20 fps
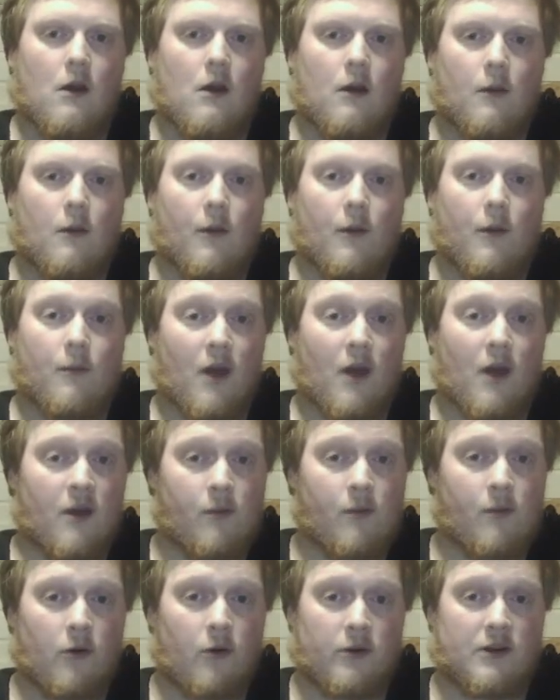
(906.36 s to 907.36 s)
But my
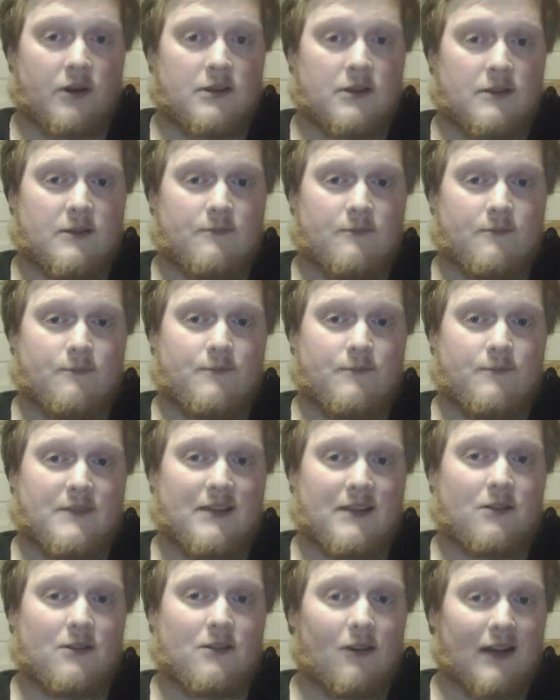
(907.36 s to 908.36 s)
opponent
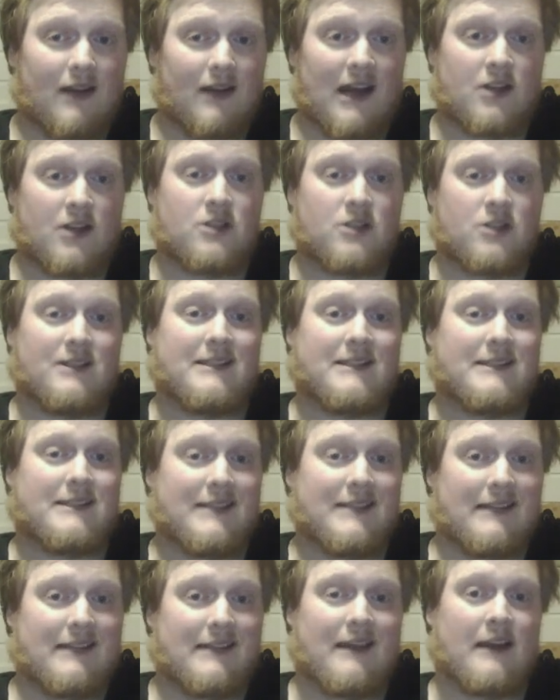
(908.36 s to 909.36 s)
did not actually
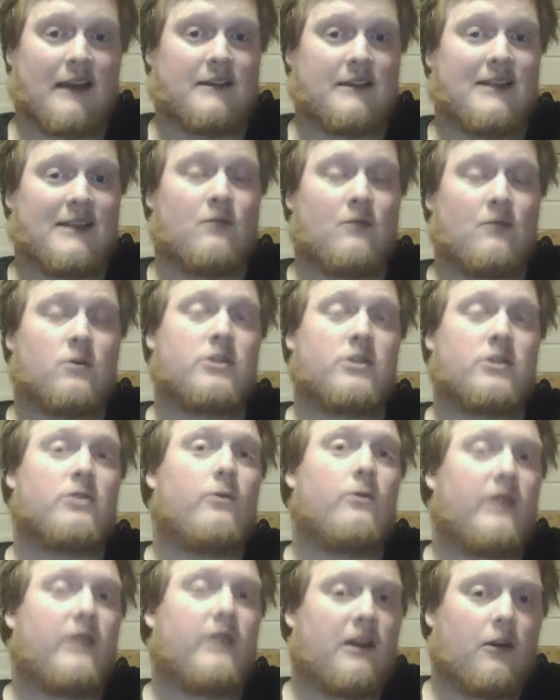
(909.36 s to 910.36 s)
see that. He was
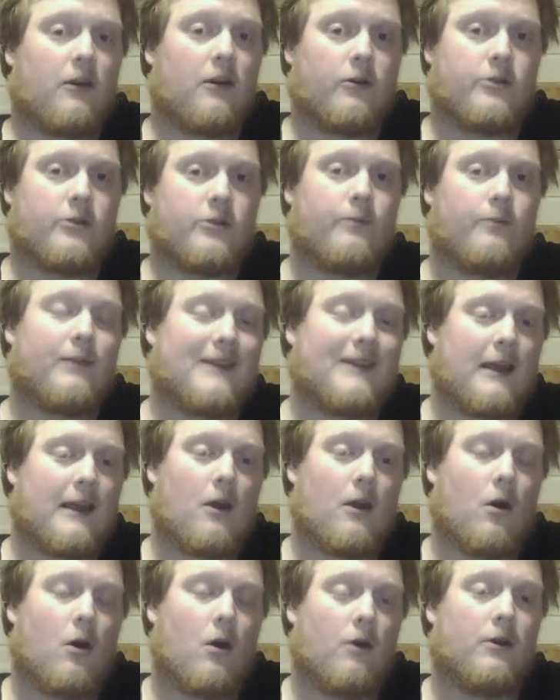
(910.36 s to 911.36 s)
so eager to play
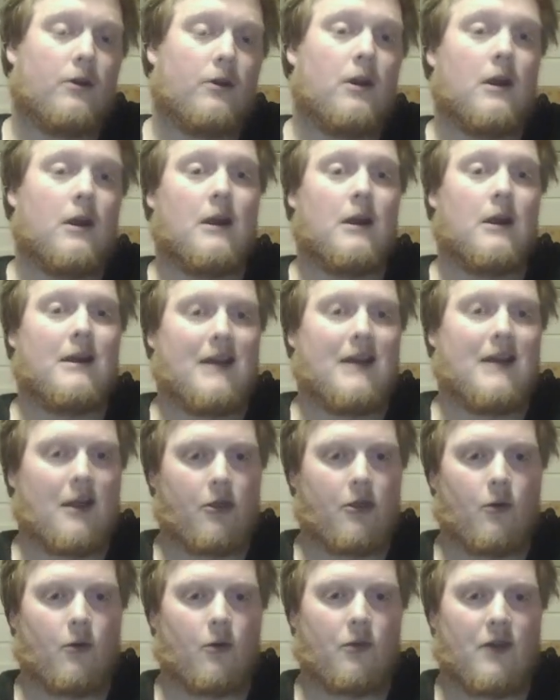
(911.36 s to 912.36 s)
on and
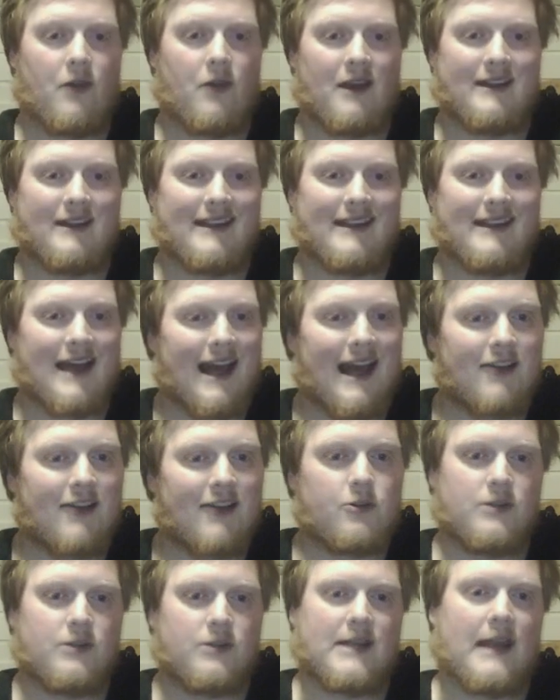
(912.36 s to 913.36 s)
thought that he had
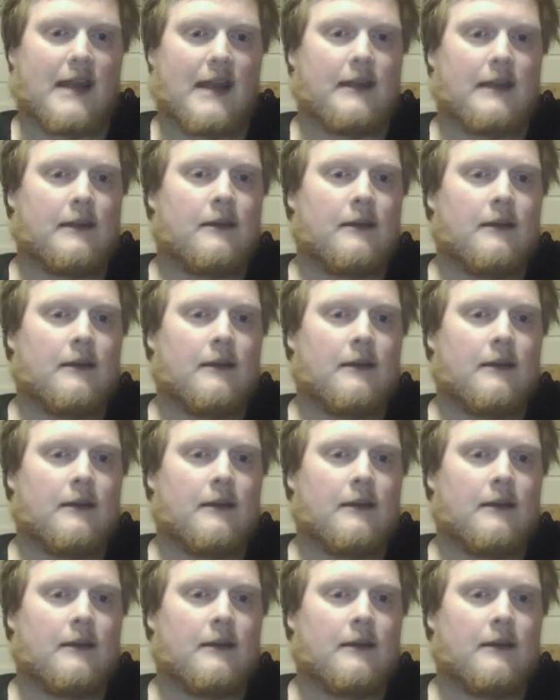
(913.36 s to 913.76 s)
to take.